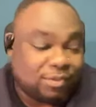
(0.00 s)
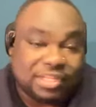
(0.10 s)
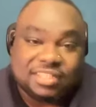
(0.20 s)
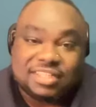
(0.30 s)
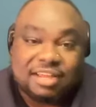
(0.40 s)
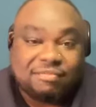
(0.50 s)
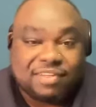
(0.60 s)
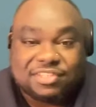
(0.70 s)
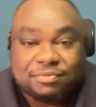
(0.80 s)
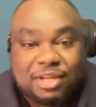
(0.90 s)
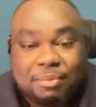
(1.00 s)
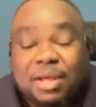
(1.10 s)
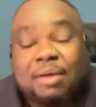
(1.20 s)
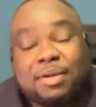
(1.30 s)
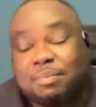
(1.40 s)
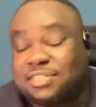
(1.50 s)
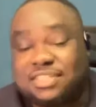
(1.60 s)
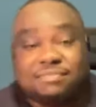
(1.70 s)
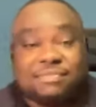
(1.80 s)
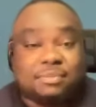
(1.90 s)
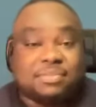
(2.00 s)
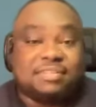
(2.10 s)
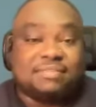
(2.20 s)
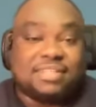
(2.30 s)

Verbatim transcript: for Very the nice. entire festival. I'm, I'm coming to see films